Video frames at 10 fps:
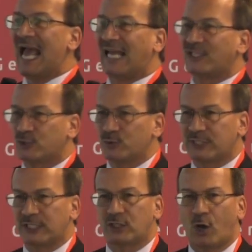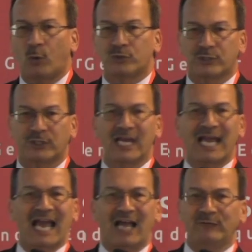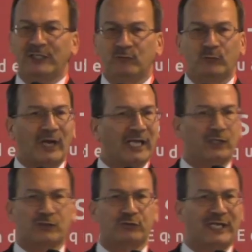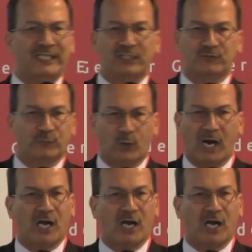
attitudes and culture, having regular trainings for